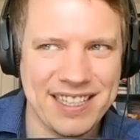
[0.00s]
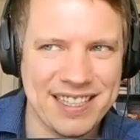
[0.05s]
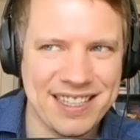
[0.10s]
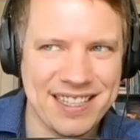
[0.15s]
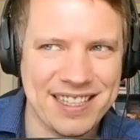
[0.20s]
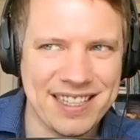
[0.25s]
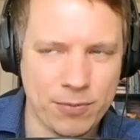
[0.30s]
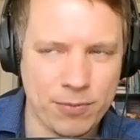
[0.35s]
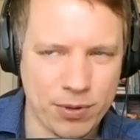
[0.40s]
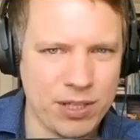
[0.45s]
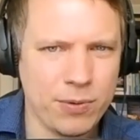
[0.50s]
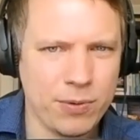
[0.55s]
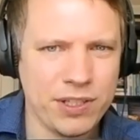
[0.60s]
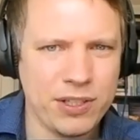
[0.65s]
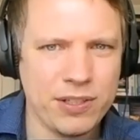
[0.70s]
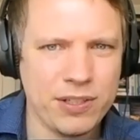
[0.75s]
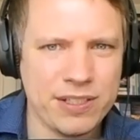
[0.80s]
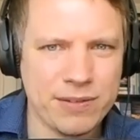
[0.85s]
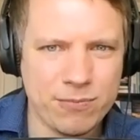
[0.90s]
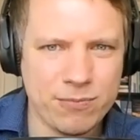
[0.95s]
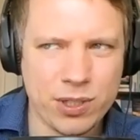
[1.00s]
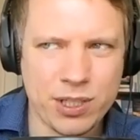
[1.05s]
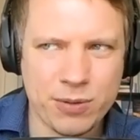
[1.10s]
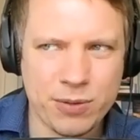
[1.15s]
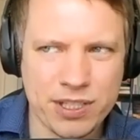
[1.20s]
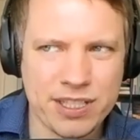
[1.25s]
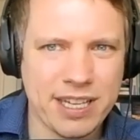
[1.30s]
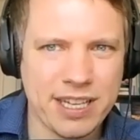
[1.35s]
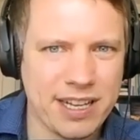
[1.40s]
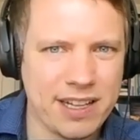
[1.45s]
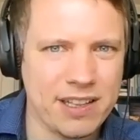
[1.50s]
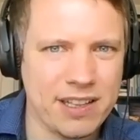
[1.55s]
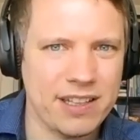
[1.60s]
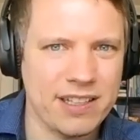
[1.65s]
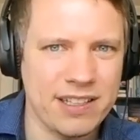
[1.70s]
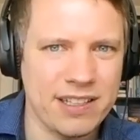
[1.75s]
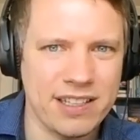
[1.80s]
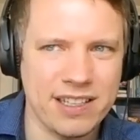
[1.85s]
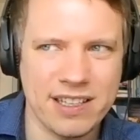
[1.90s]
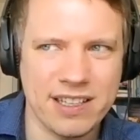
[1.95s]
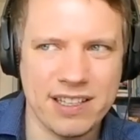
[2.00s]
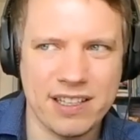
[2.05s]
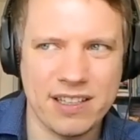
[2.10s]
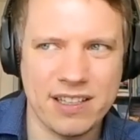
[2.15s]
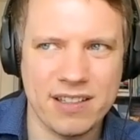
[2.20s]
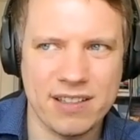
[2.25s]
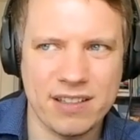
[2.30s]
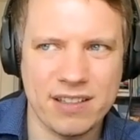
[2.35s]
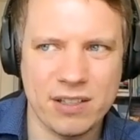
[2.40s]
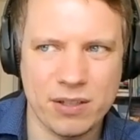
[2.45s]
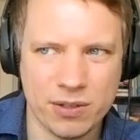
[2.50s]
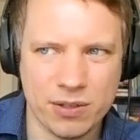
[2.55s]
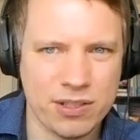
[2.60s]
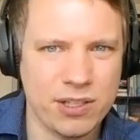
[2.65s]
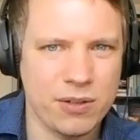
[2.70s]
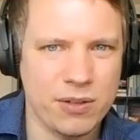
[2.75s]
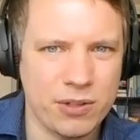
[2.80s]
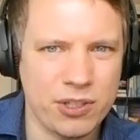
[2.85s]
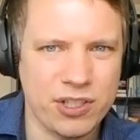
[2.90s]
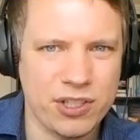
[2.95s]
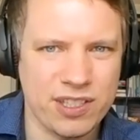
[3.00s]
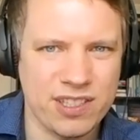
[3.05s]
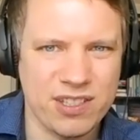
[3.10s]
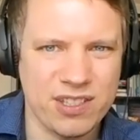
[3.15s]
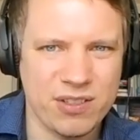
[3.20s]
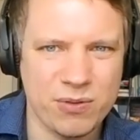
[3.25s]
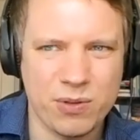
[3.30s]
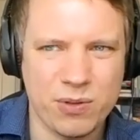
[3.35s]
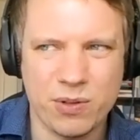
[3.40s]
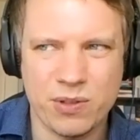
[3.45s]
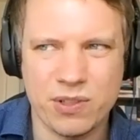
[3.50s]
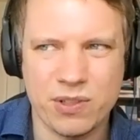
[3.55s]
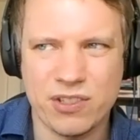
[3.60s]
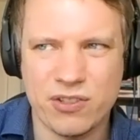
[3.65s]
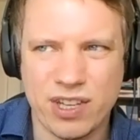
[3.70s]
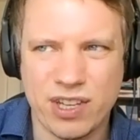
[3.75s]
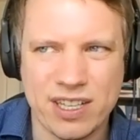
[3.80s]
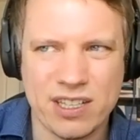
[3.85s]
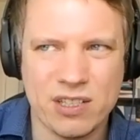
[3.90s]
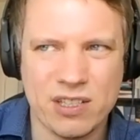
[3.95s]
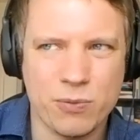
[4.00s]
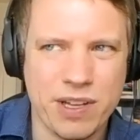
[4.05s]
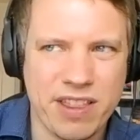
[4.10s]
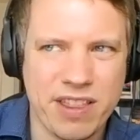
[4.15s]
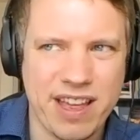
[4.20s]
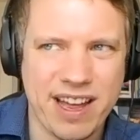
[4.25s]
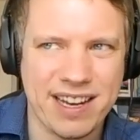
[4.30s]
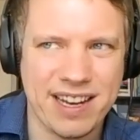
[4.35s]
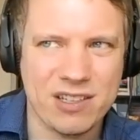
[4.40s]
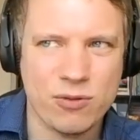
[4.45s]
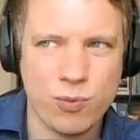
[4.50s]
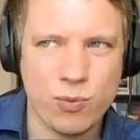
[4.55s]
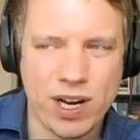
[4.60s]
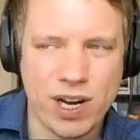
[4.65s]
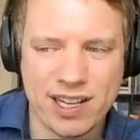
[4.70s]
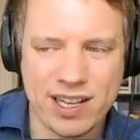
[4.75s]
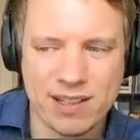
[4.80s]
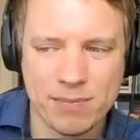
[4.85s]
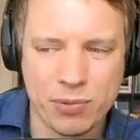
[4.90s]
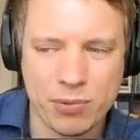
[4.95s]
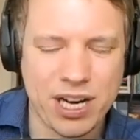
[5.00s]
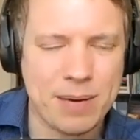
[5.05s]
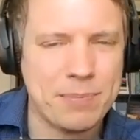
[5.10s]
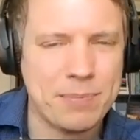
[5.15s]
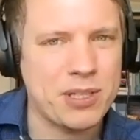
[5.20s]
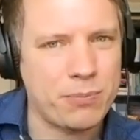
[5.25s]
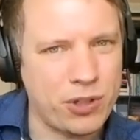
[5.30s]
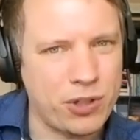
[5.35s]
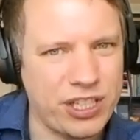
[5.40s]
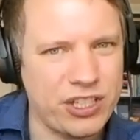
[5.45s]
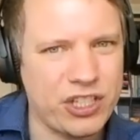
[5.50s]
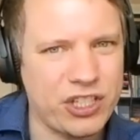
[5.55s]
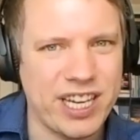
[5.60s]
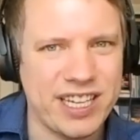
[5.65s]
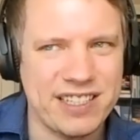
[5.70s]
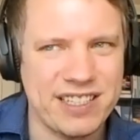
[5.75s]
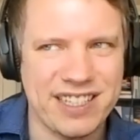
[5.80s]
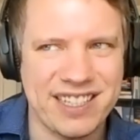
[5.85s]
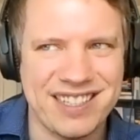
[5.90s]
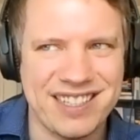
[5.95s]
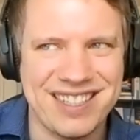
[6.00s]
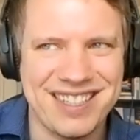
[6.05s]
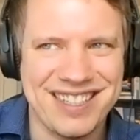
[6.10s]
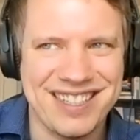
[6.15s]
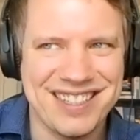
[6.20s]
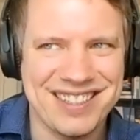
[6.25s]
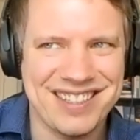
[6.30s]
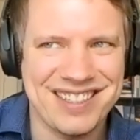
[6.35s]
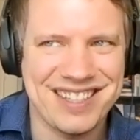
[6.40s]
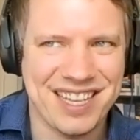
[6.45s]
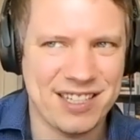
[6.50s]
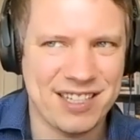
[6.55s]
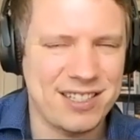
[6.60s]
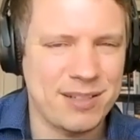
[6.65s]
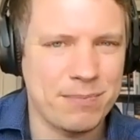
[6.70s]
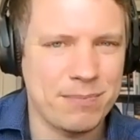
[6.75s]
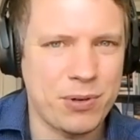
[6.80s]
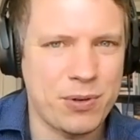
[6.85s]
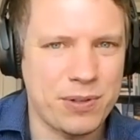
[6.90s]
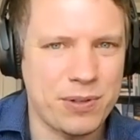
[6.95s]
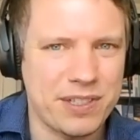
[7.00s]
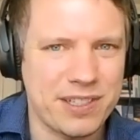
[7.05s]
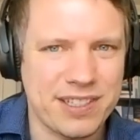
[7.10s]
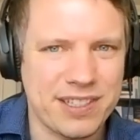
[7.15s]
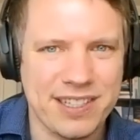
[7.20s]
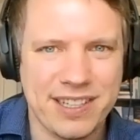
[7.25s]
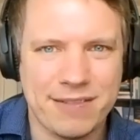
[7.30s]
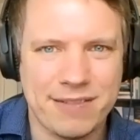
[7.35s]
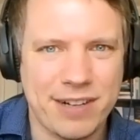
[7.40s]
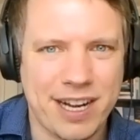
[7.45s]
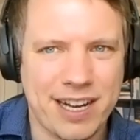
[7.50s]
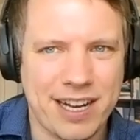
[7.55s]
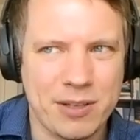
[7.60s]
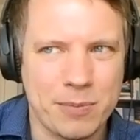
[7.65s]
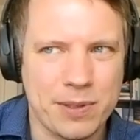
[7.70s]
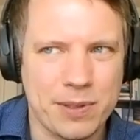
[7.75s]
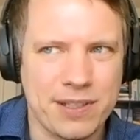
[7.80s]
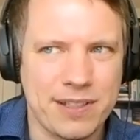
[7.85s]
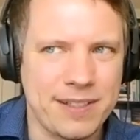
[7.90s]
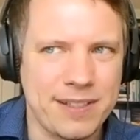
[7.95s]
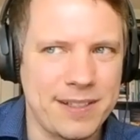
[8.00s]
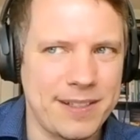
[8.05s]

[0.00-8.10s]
Uh, I wonder what you what you would tell uh, those coaches who struggle with that, while perhaps appreciating that it's important and valuable.